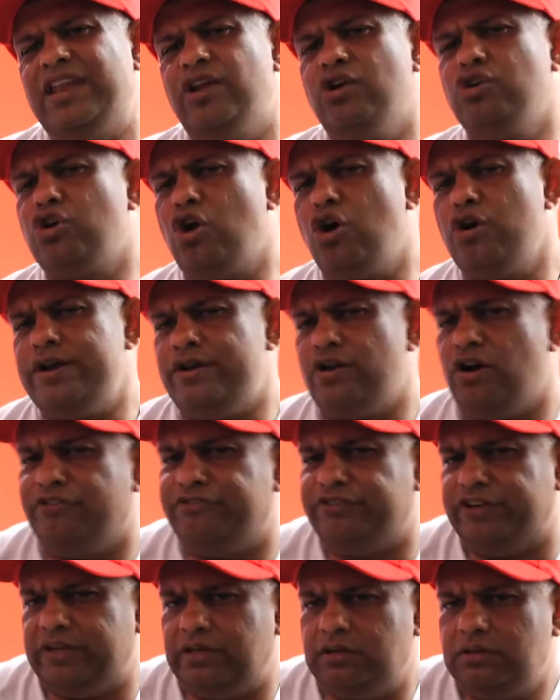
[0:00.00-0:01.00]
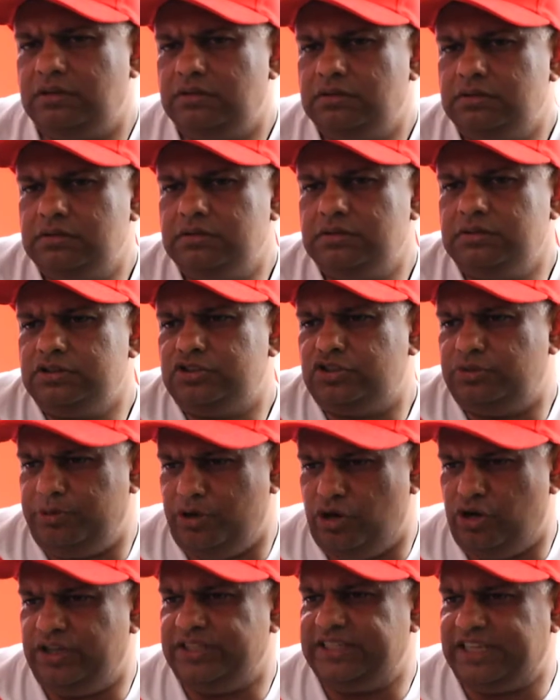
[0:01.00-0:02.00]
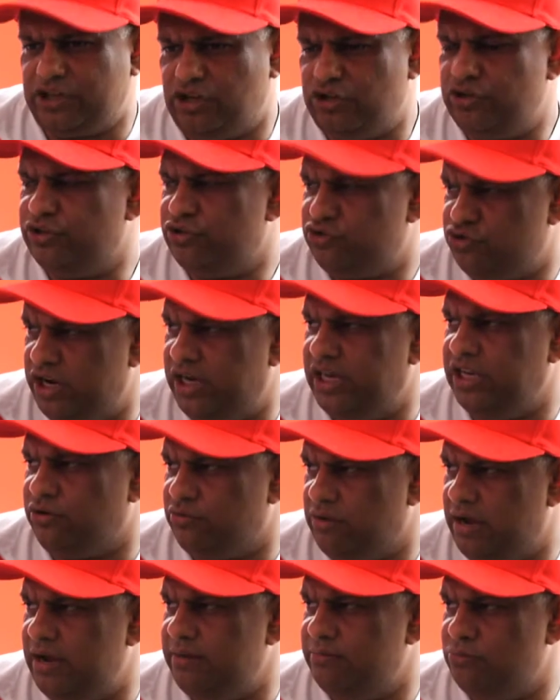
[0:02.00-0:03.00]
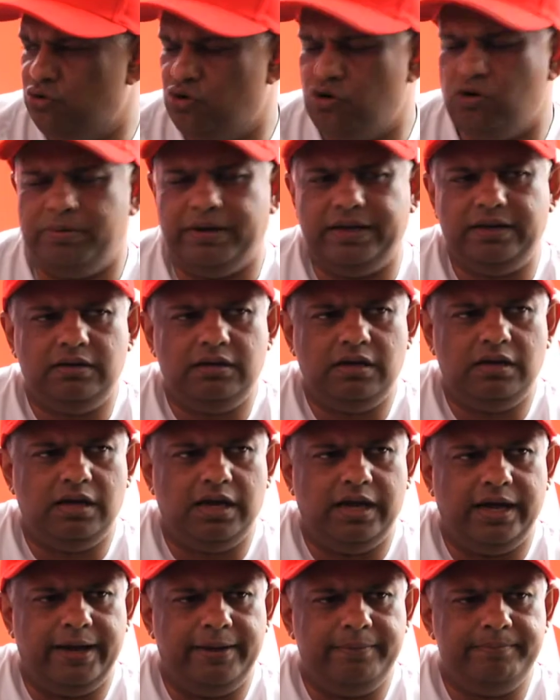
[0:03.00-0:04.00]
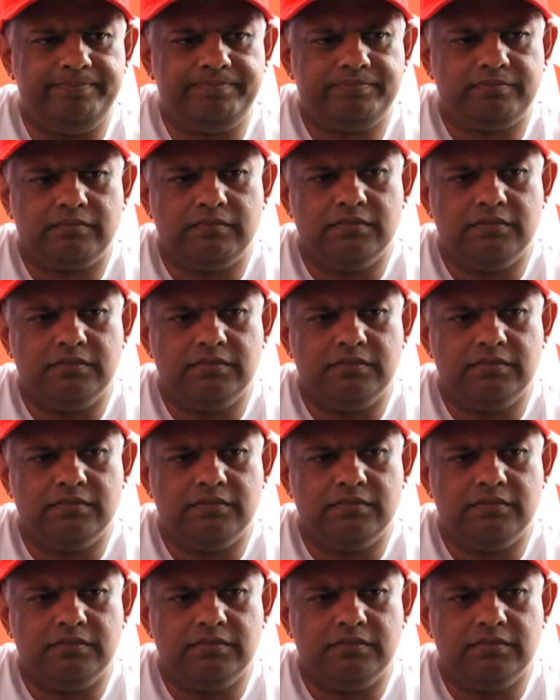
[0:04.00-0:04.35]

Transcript: I don't go in often, to be honest. I go to the training ground more, but. Um,